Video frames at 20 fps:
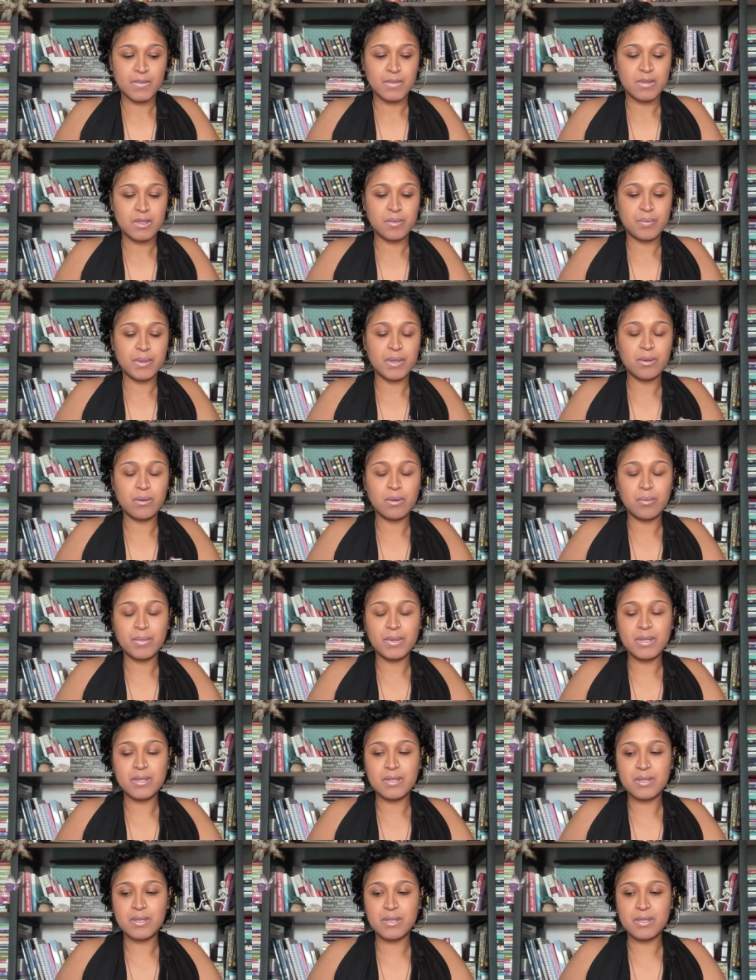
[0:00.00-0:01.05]
Spirit, what
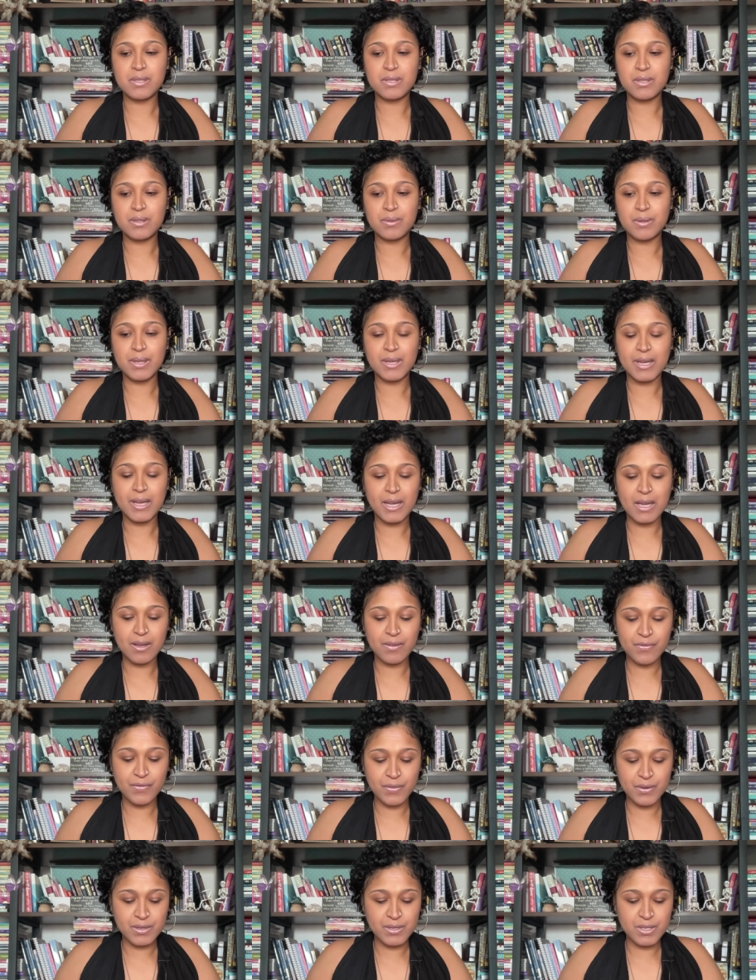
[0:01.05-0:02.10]
messages do we have
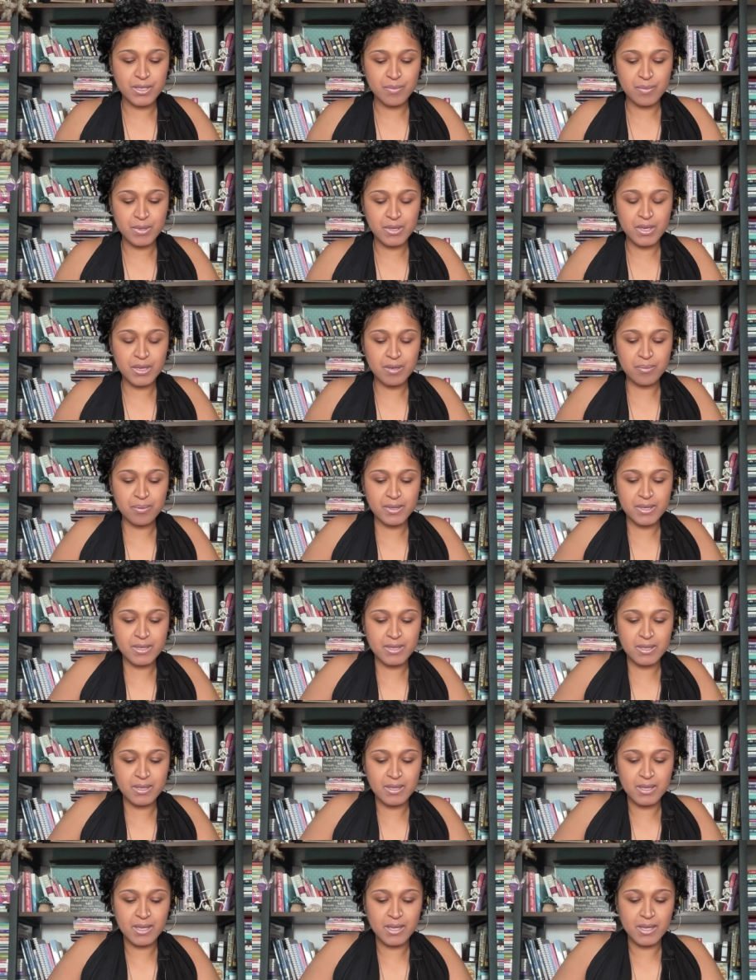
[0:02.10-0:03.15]
for Gemini? Please
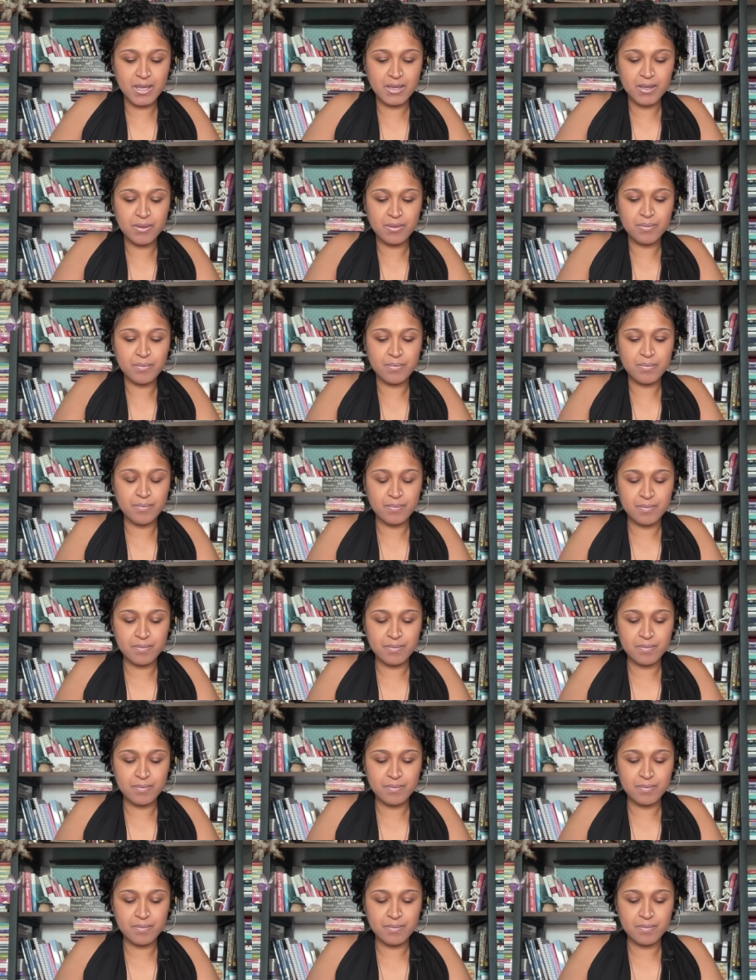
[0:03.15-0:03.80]
and thank you.